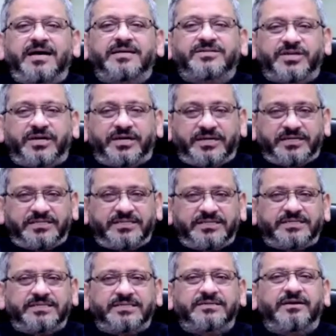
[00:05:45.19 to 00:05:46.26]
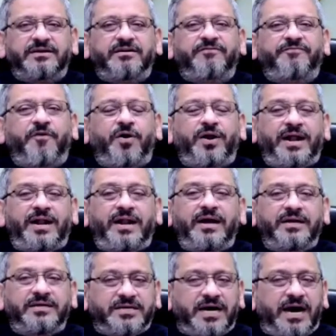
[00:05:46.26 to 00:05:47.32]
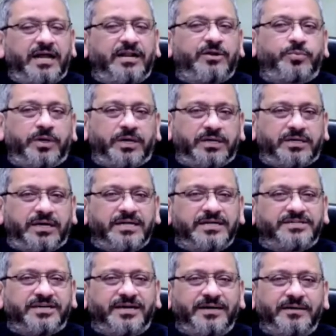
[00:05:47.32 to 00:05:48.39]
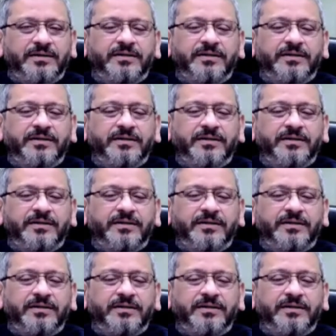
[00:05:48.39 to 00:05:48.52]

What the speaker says: strategies for an agile work culture,